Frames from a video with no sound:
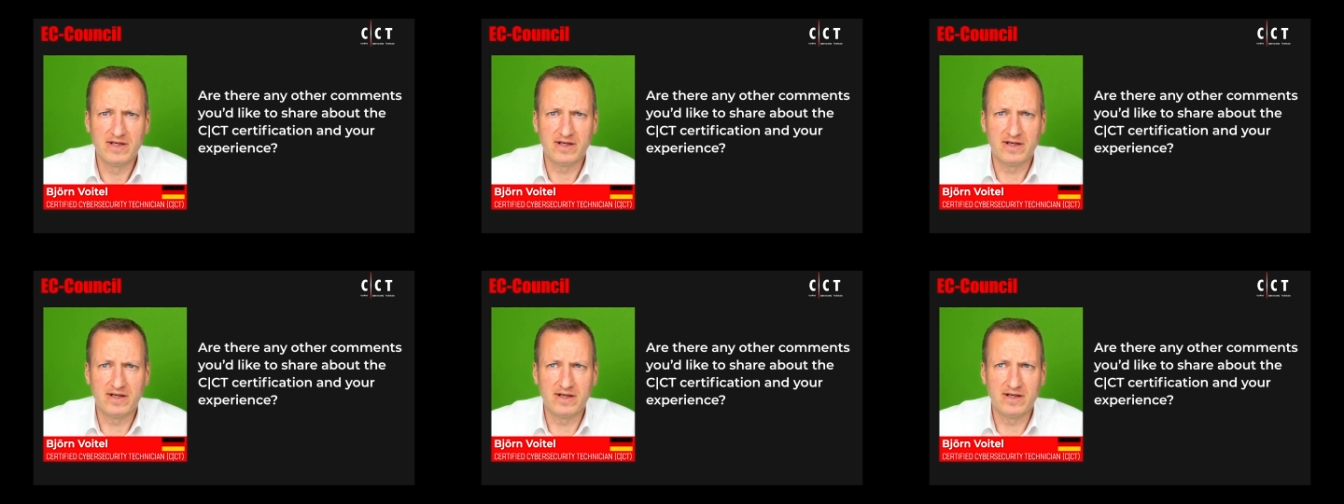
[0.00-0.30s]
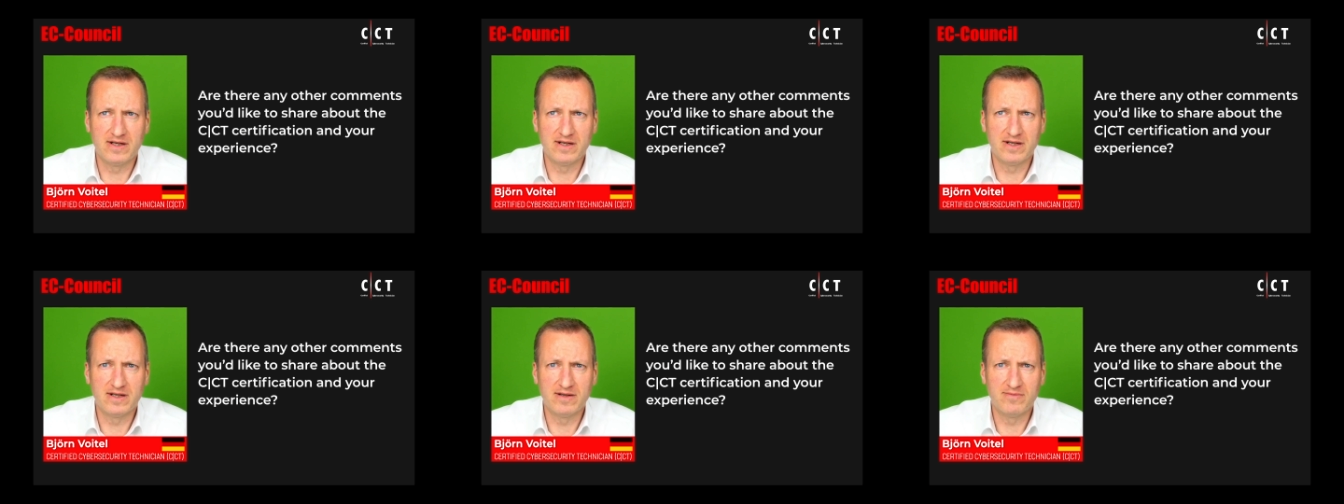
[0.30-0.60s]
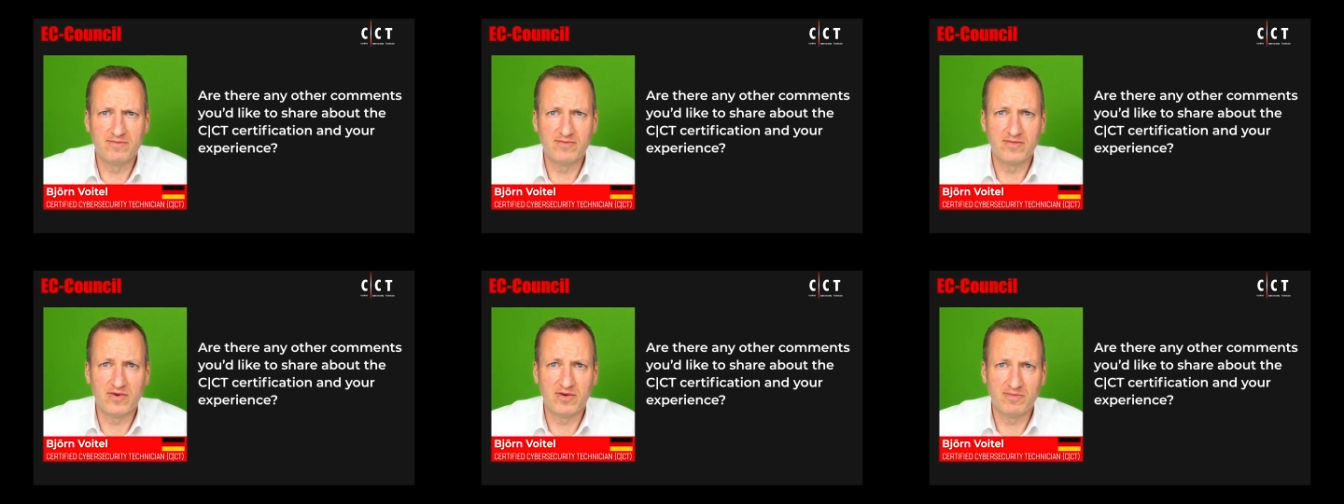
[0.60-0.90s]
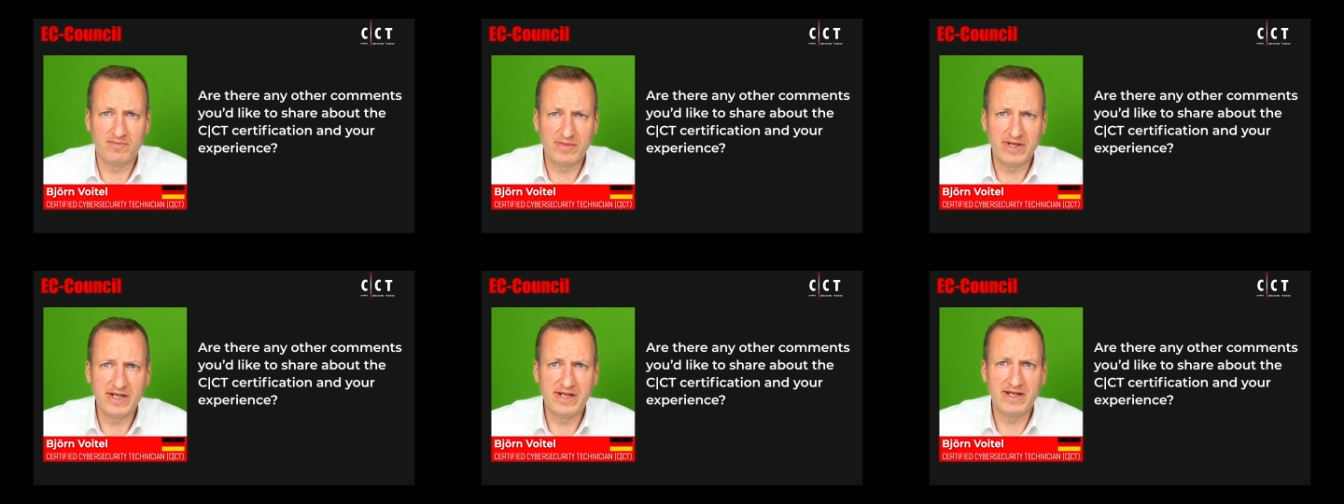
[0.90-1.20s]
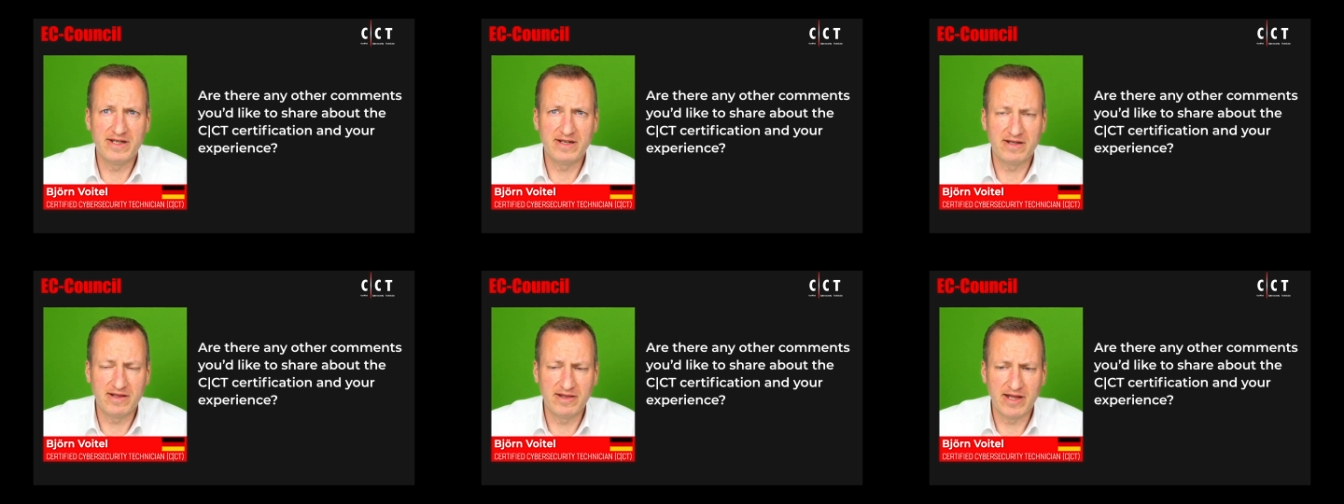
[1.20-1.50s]
Um,
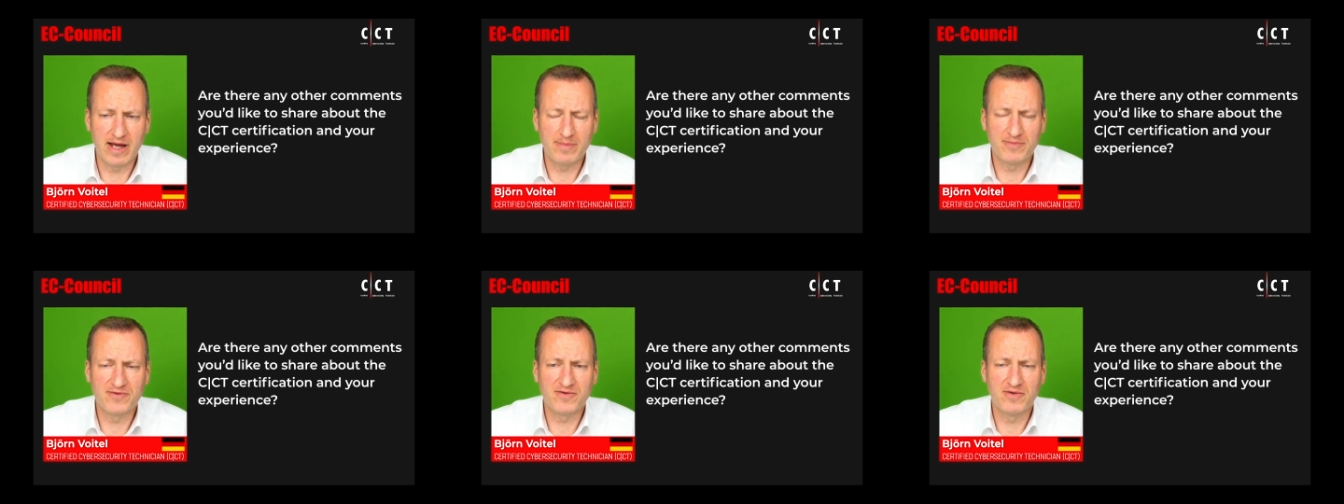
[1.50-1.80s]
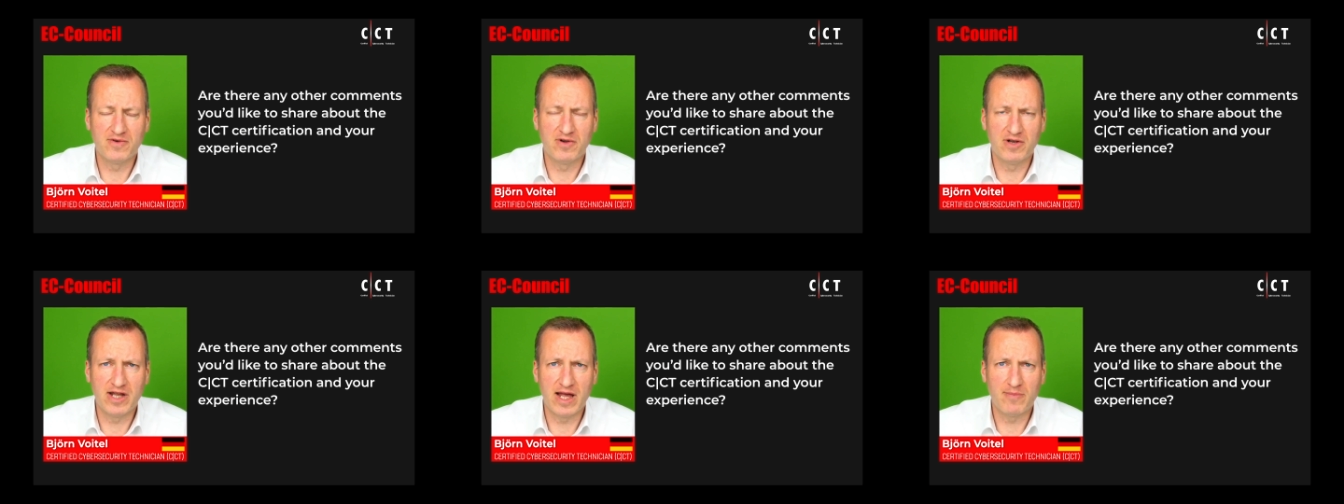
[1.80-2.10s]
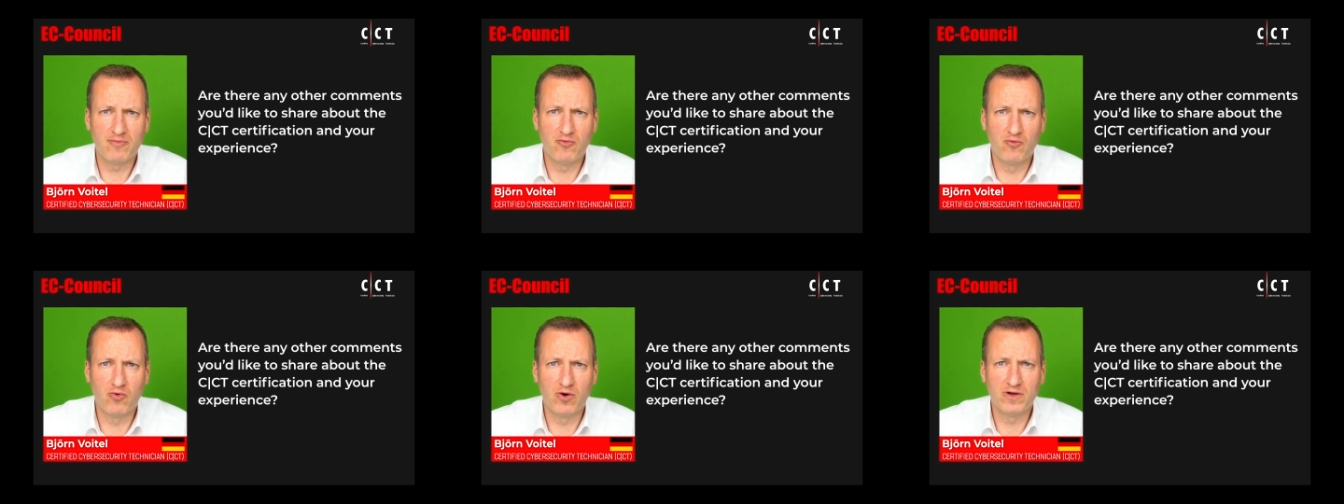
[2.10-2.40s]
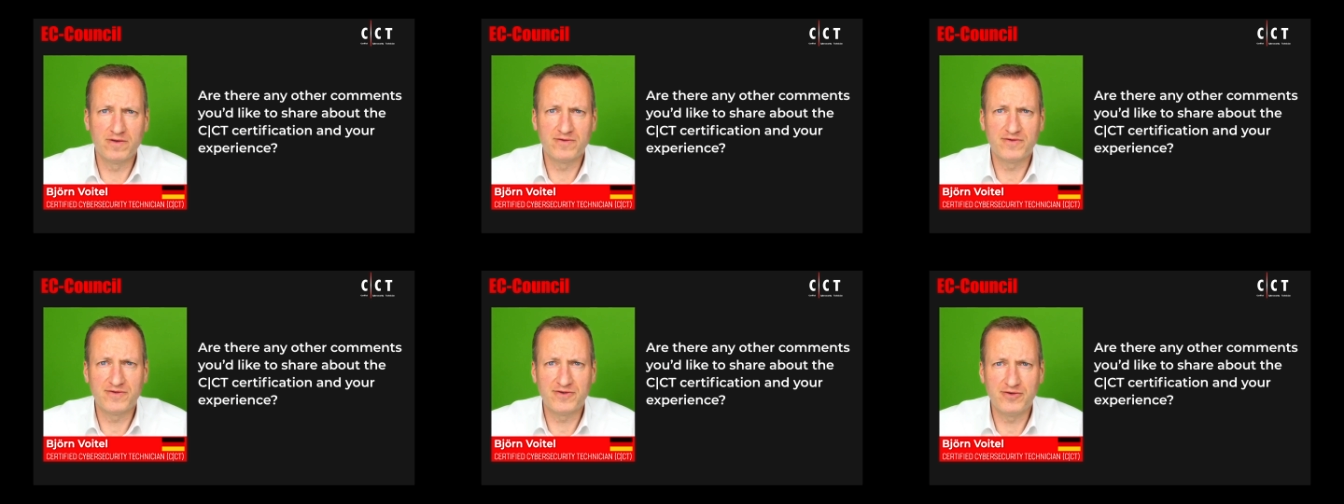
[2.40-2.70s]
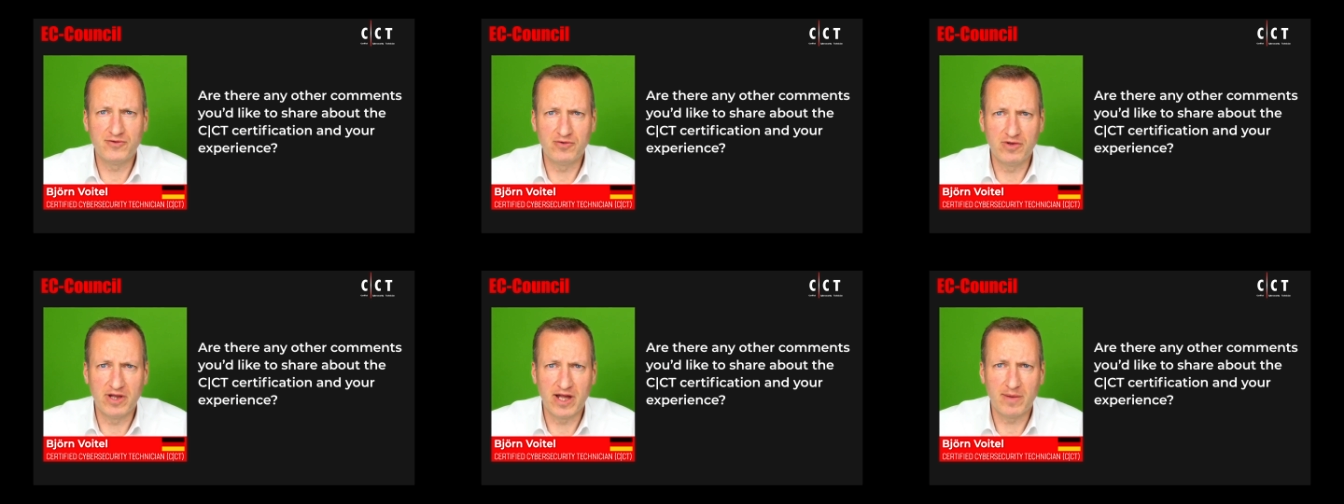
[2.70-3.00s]
meaning labs lab 1
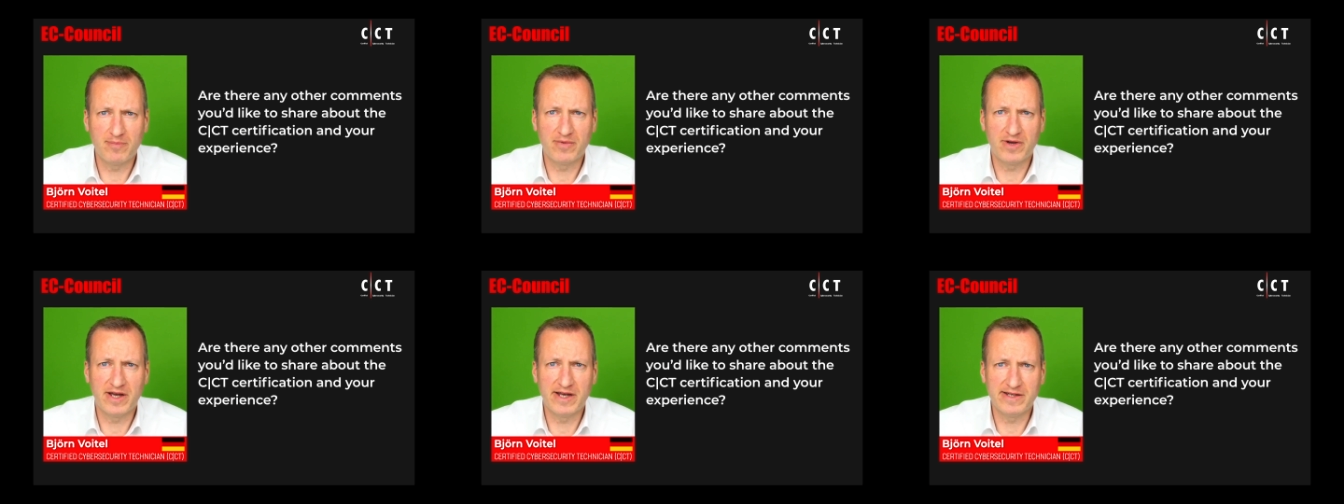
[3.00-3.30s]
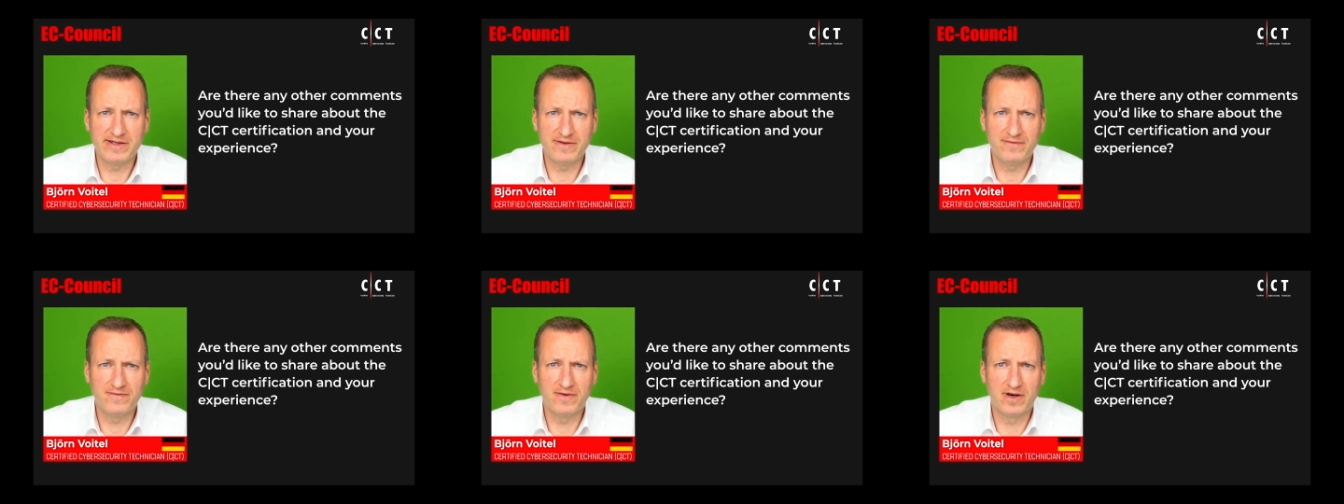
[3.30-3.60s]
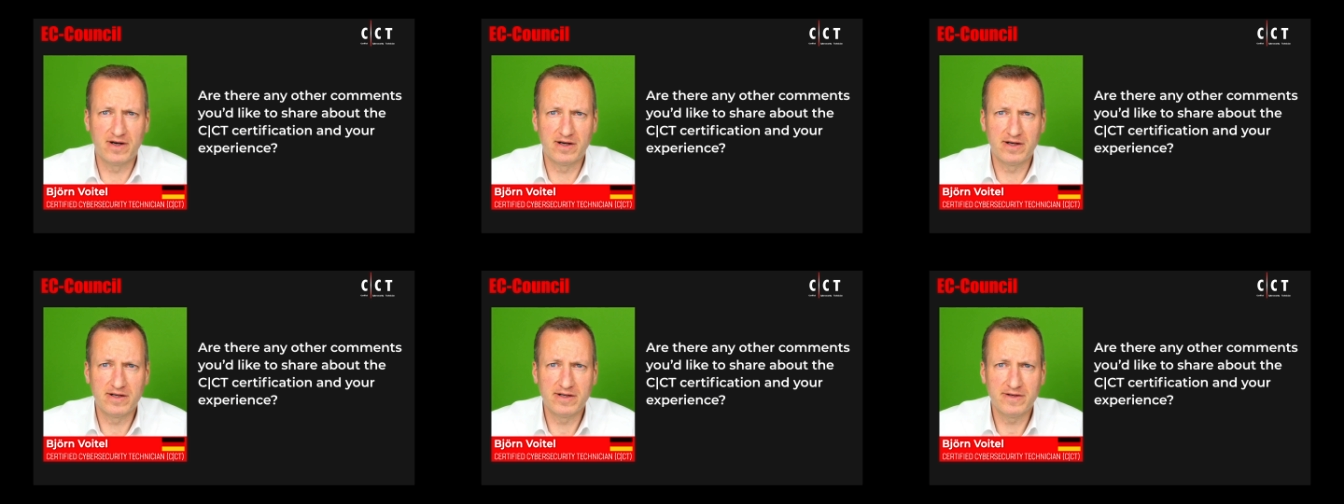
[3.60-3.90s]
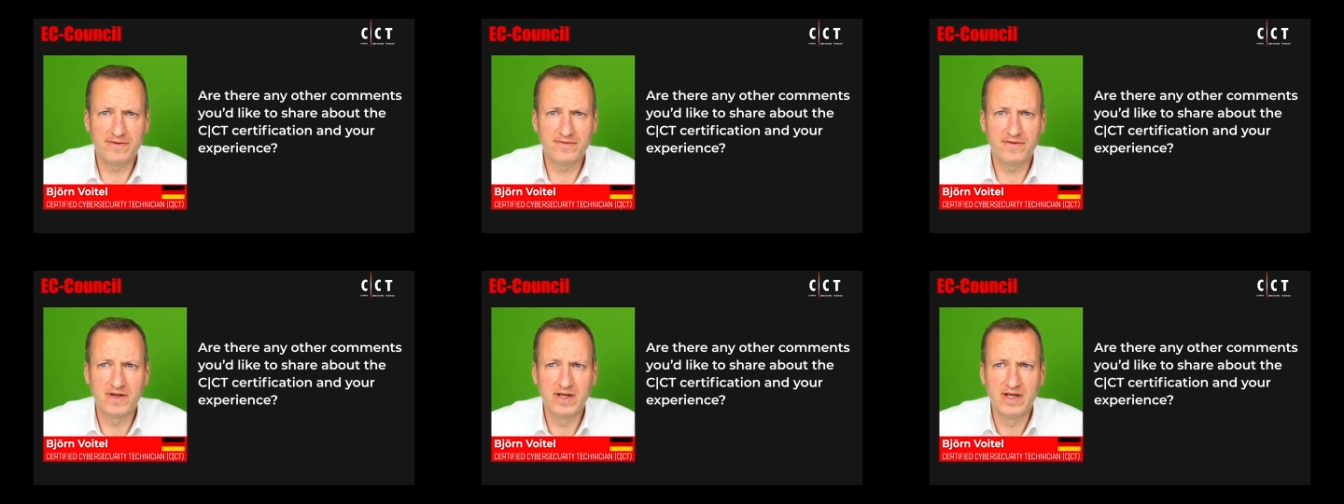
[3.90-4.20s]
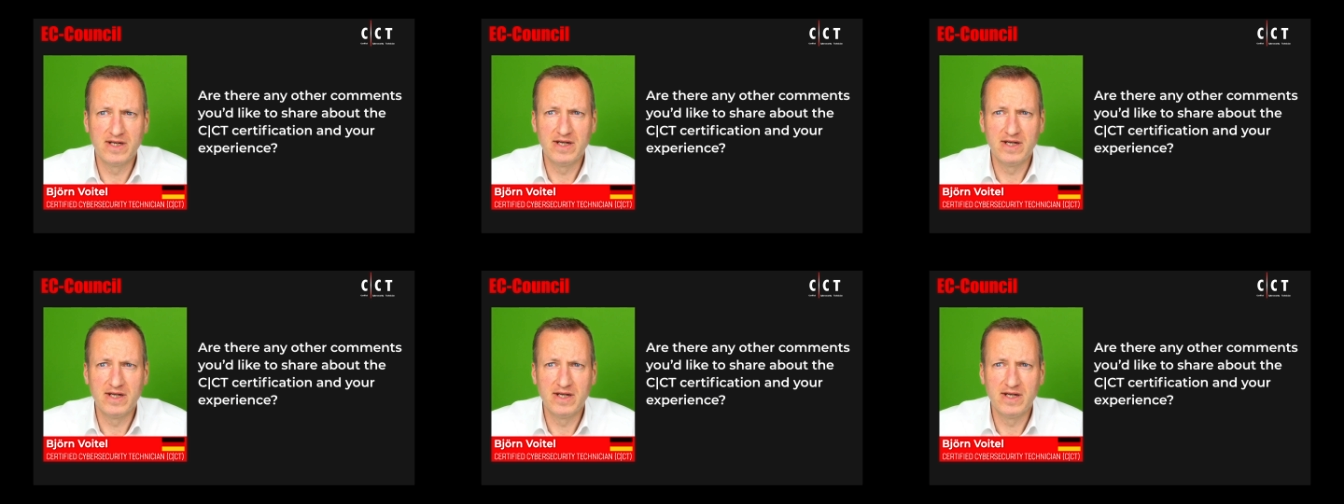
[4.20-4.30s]
to lab 85